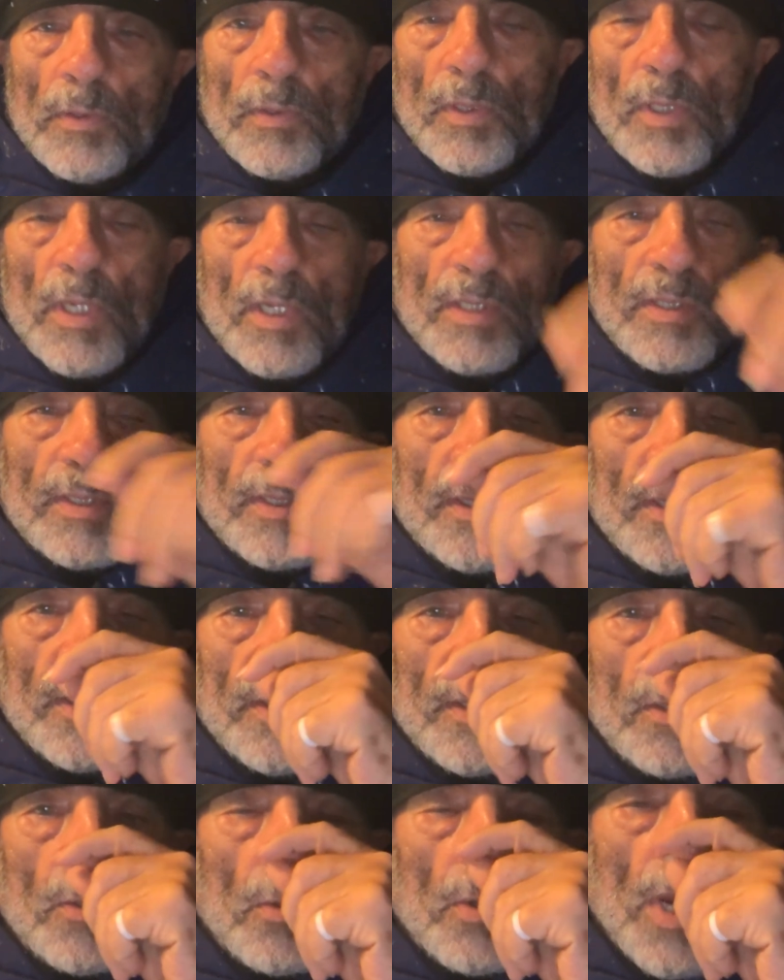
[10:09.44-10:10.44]
Yes,
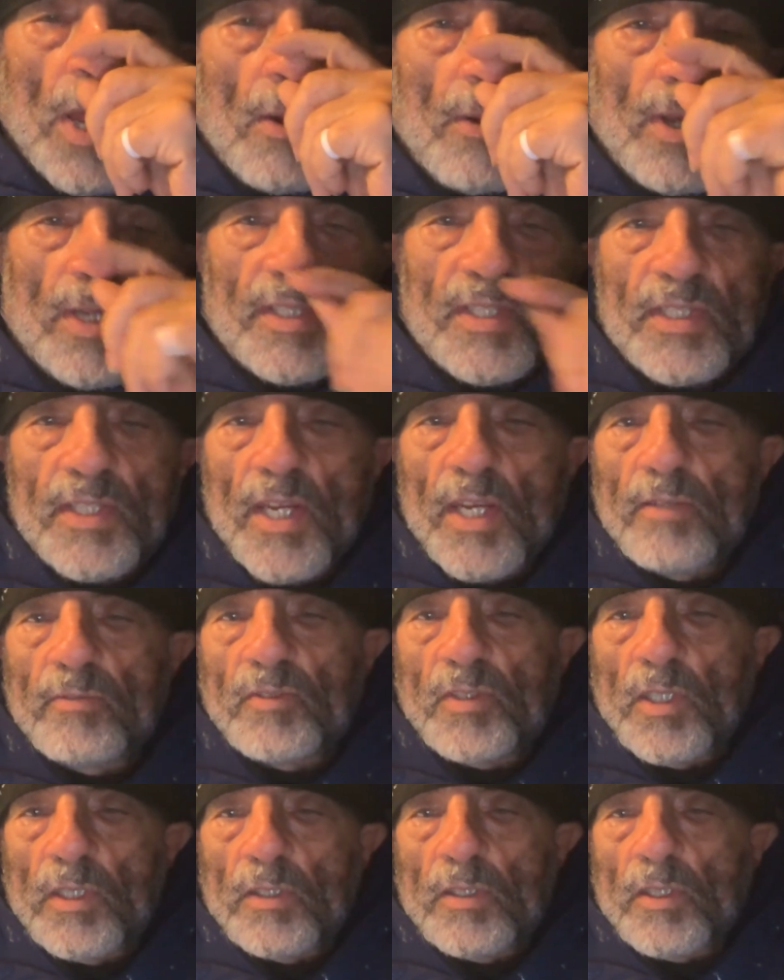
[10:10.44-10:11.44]
so now I
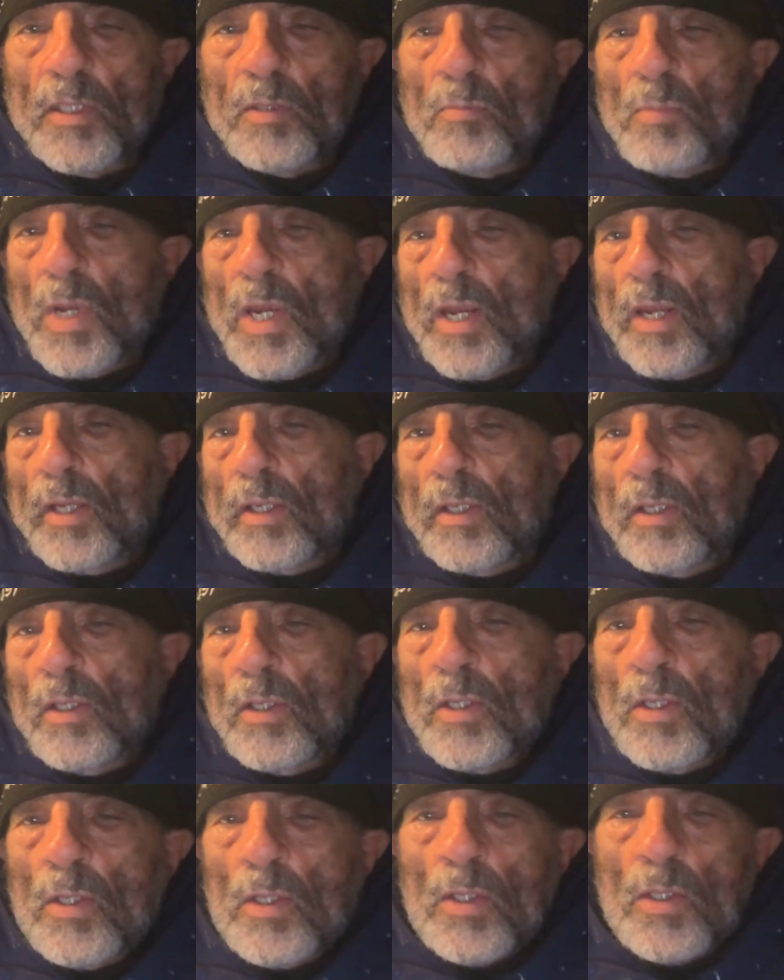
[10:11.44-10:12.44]
saved it in my
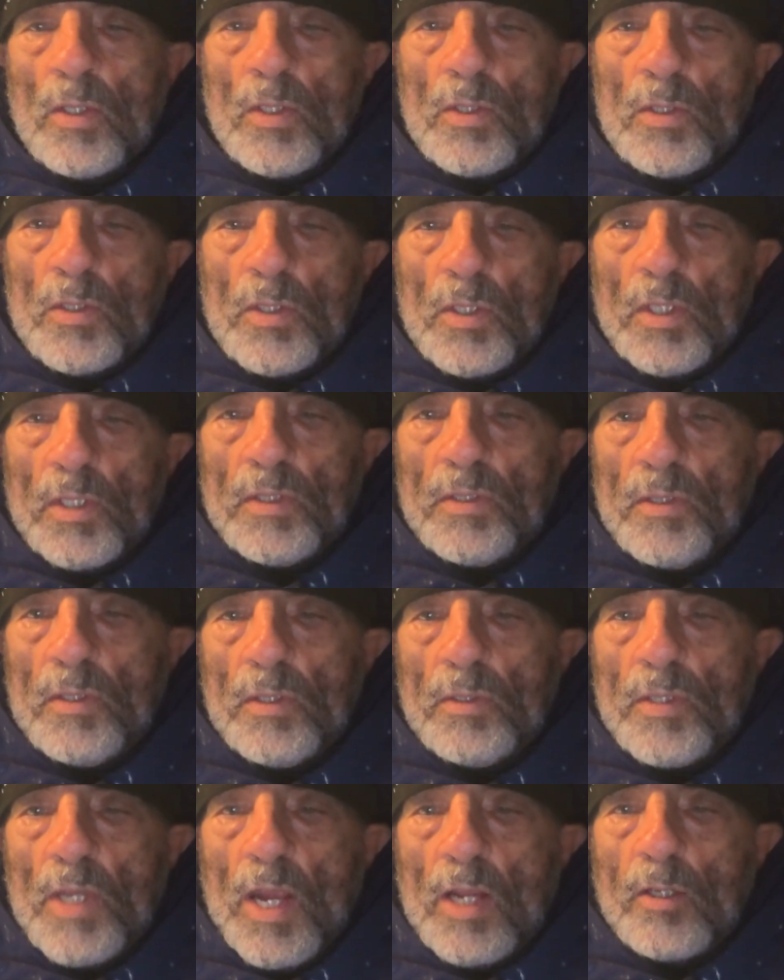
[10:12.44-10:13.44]

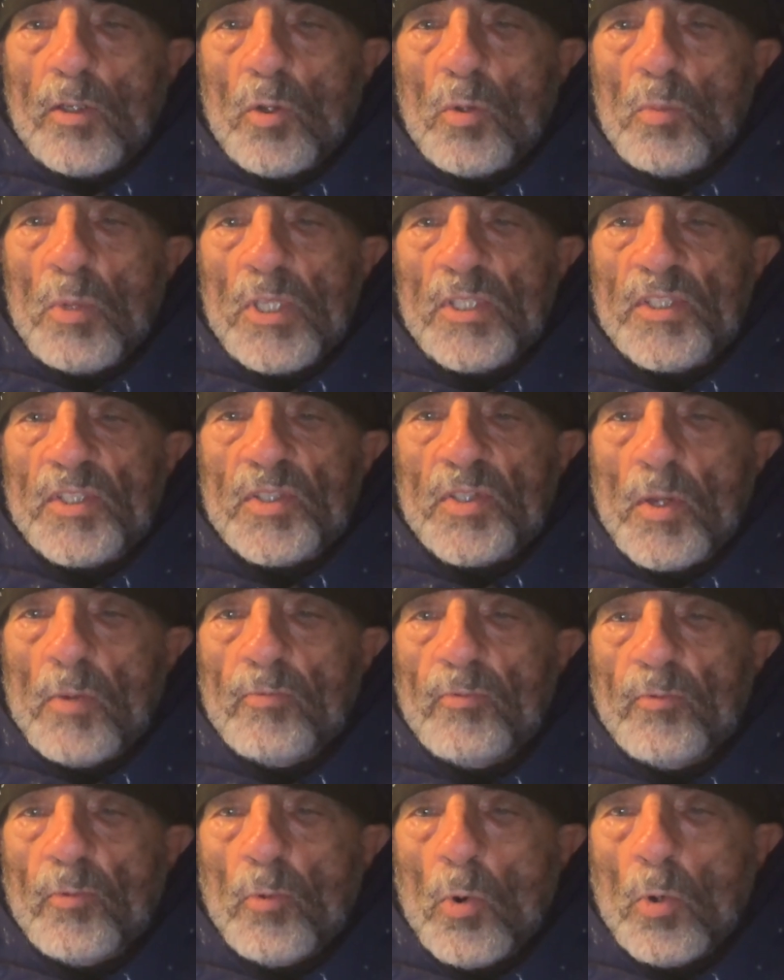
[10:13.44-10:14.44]
documents
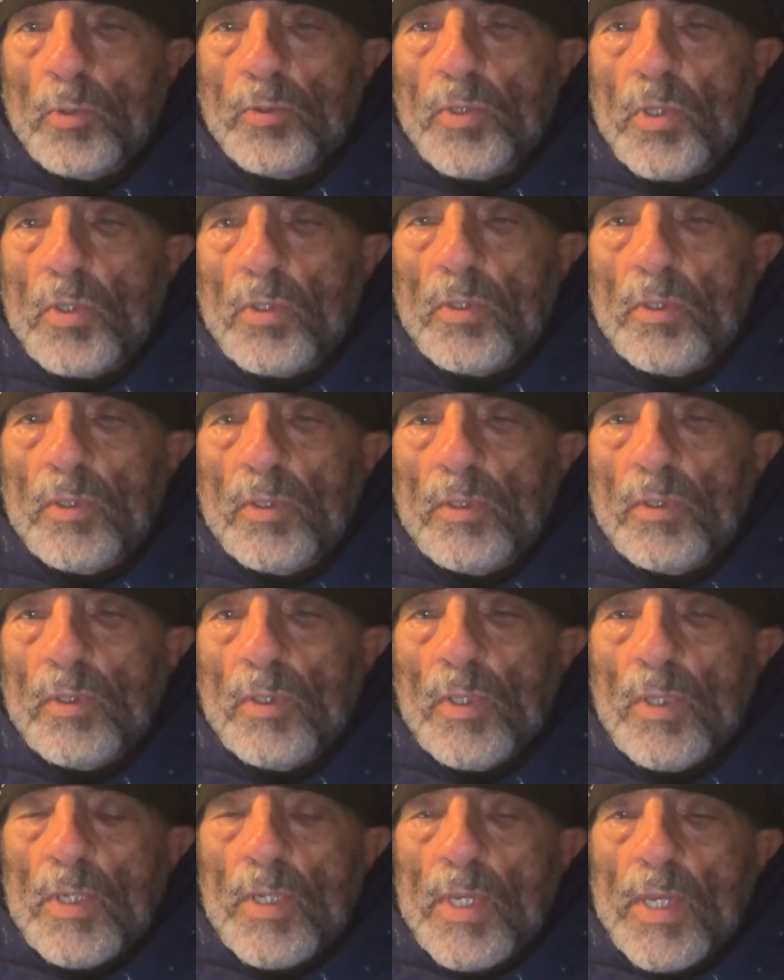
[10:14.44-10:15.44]
subfolder
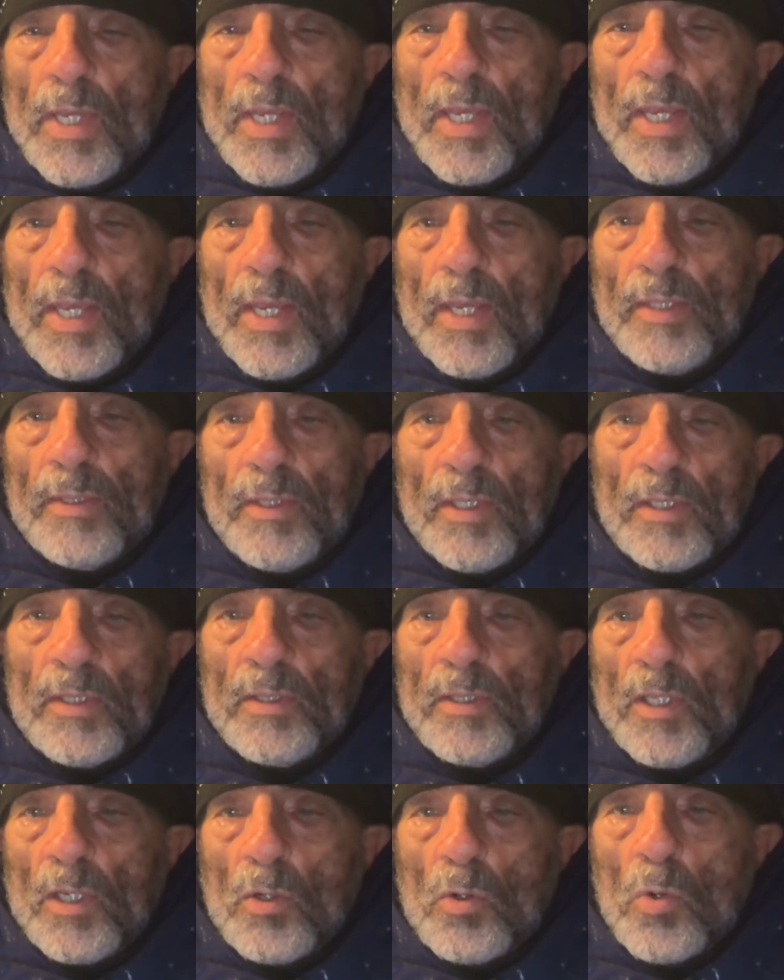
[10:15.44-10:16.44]
and
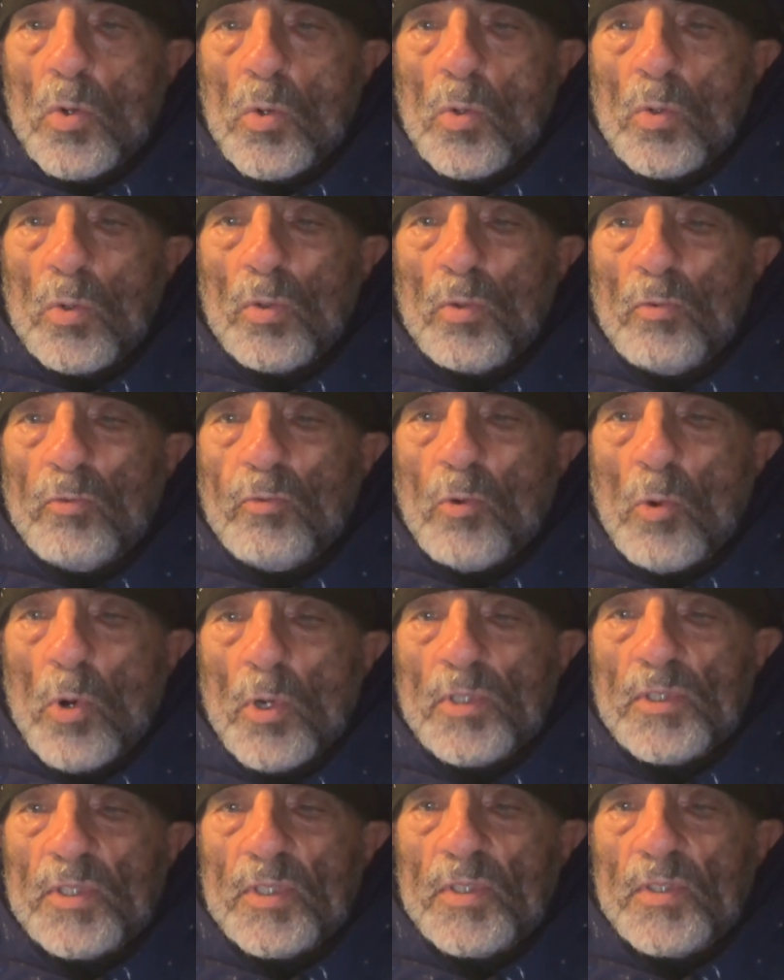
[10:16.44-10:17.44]
in the Google
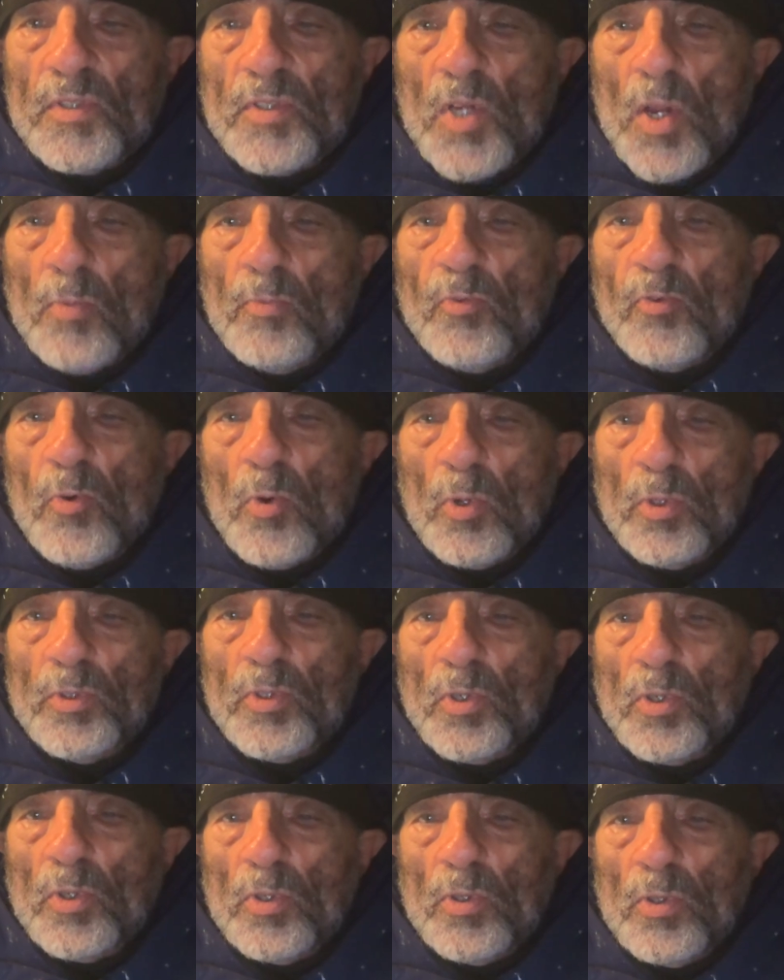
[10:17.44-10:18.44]
Voice
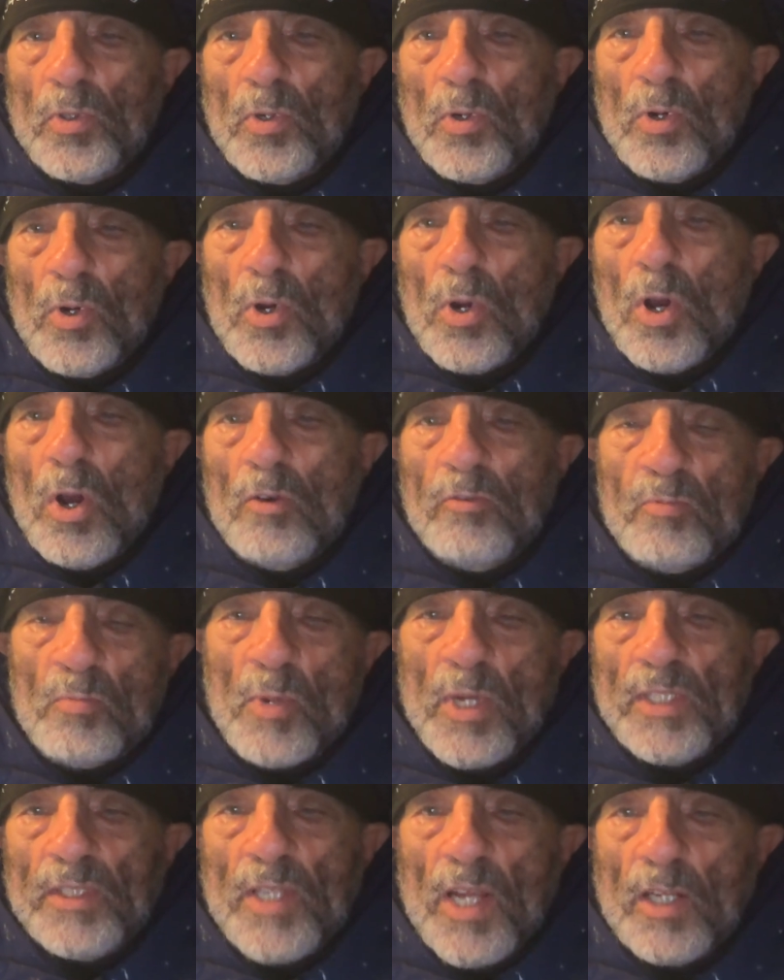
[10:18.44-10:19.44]
subfolder of
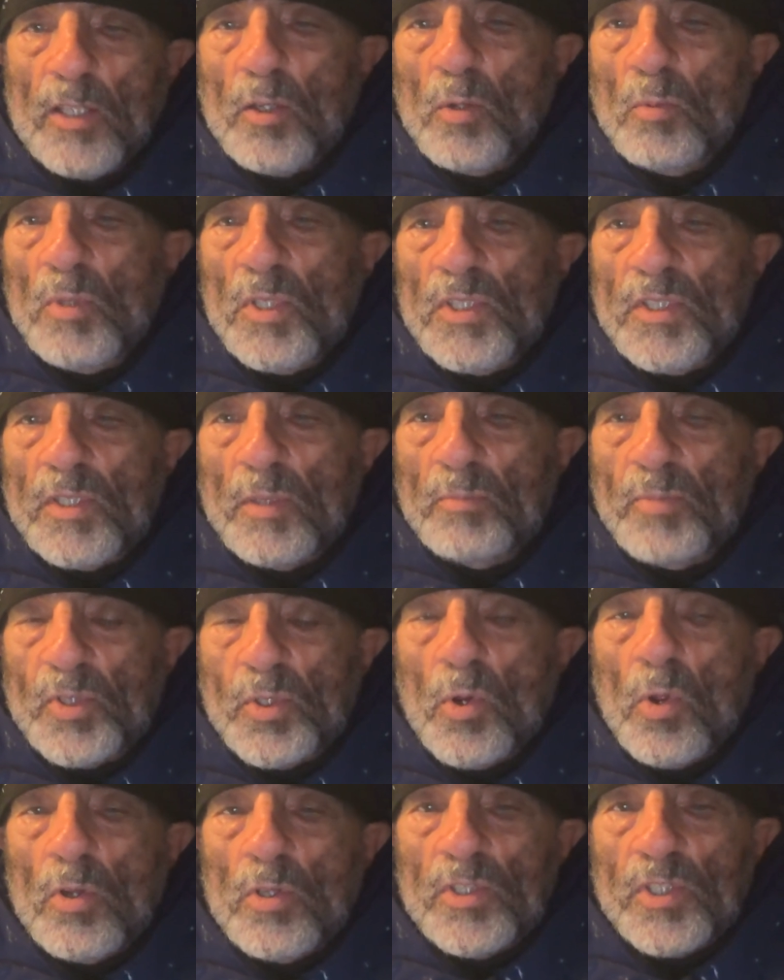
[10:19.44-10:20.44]
my documents
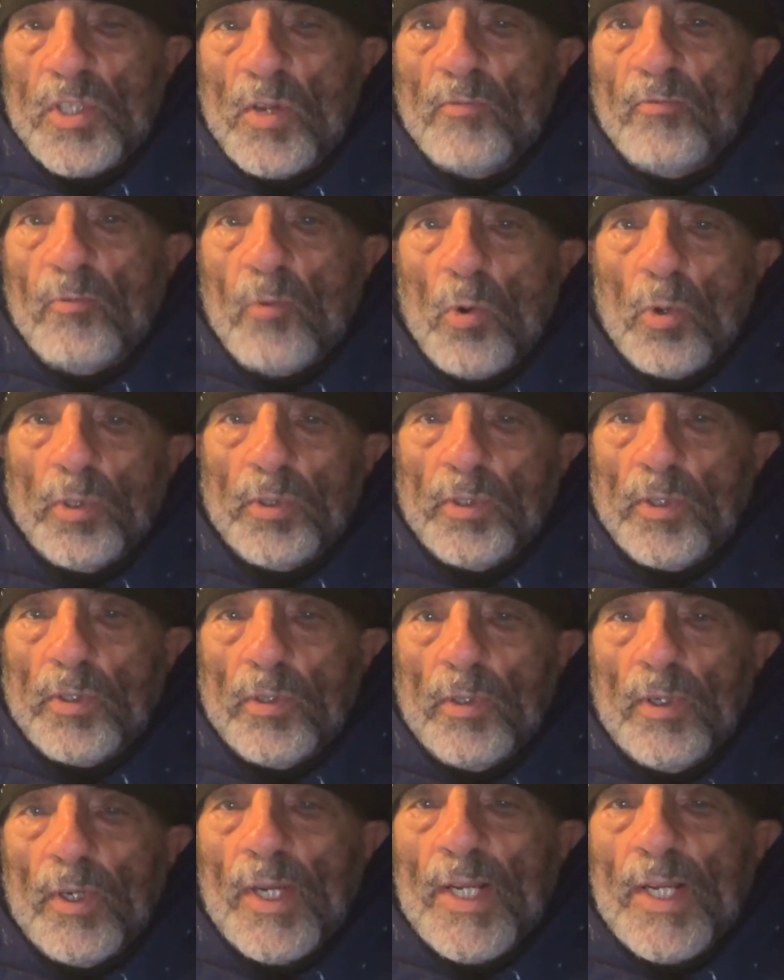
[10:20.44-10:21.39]
subfolder.